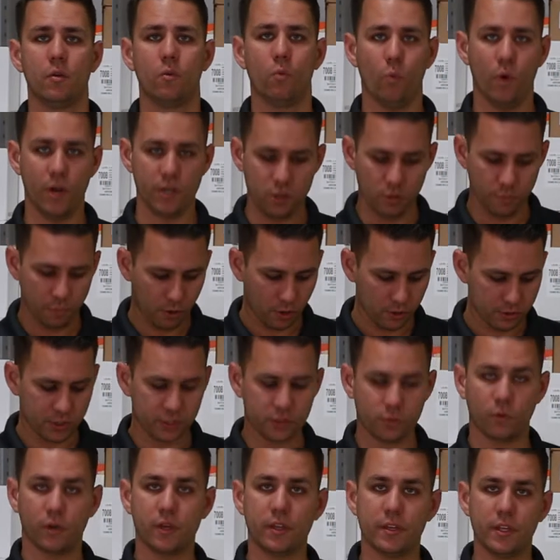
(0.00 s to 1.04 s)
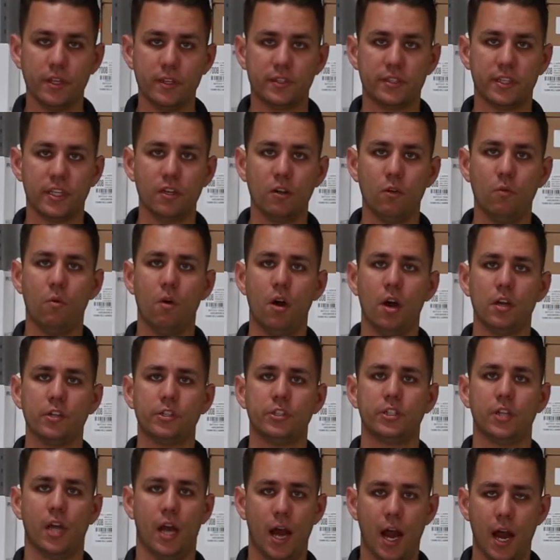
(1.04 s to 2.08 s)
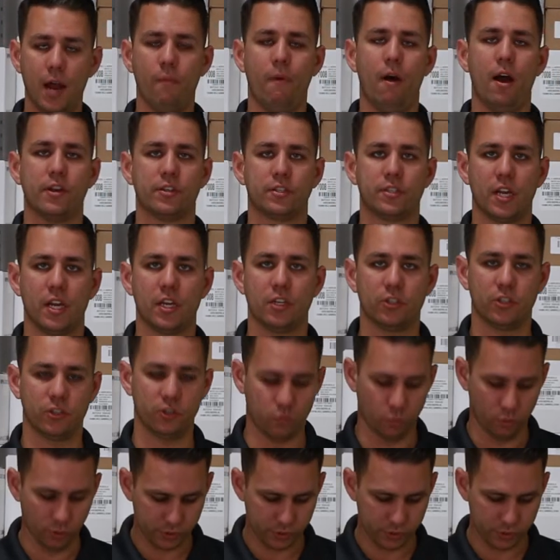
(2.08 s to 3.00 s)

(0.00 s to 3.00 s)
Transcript: when you purchase one of these single wash eyewash stations,